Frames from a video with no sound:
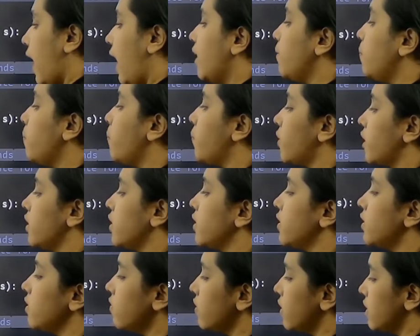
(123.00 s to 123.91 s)
and print
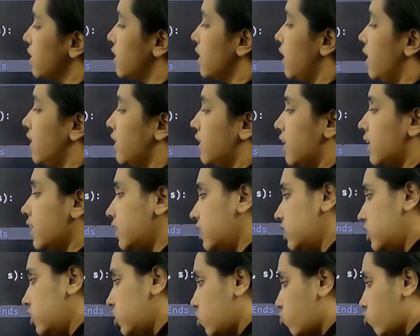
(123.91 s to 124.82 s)
the resulting
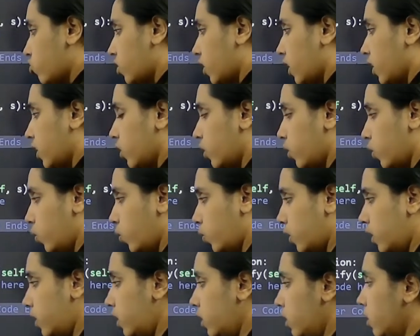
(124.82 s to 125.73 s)
string.
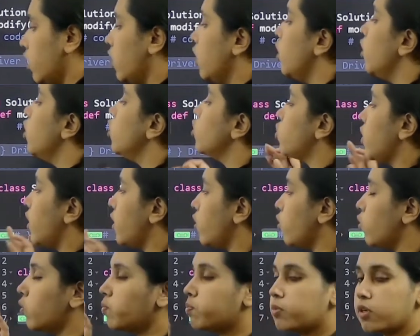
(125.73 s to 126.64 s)
Okay? So, I
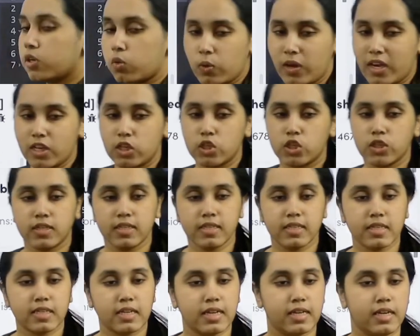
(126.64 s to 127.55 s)
hope the question
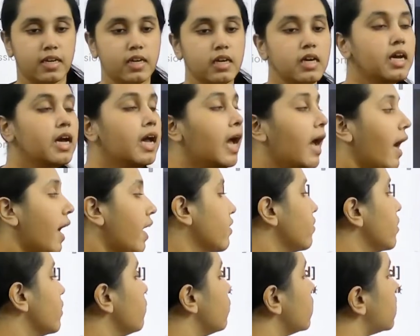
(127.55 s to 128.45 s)
is clear
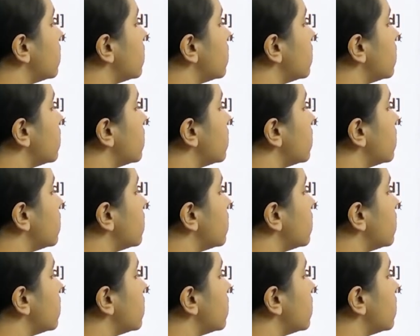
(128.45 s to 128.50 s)
and we would